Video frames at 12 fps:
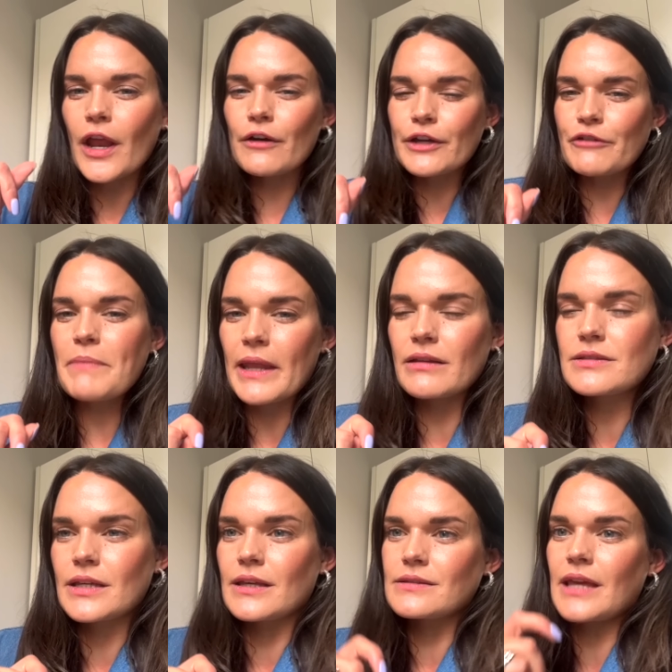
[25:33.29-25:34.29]
flurry of
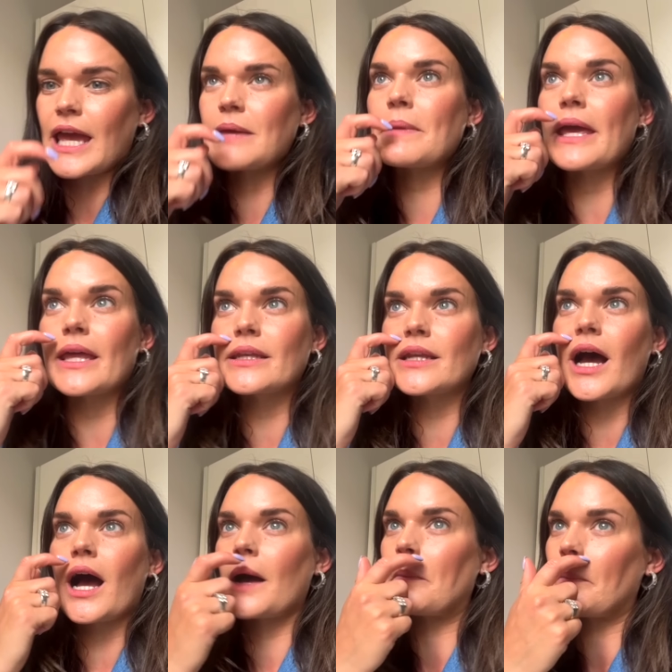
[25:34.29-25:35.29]
penalties came
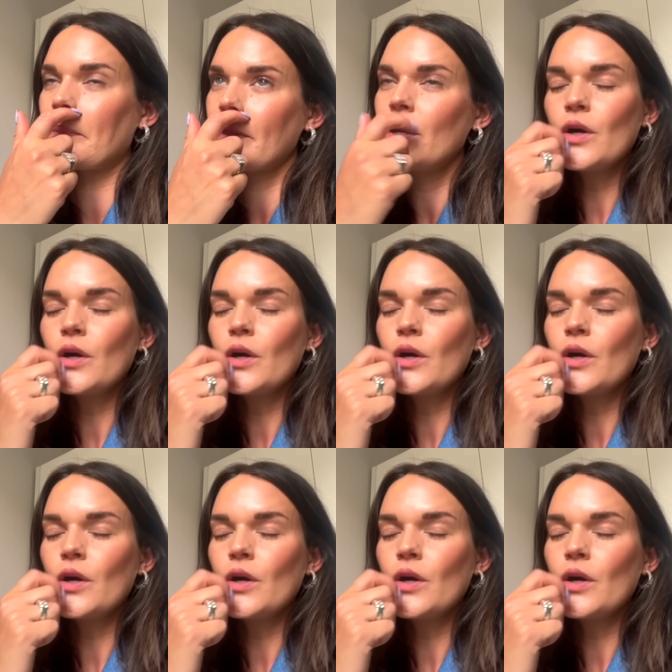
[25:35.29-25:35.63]
in um,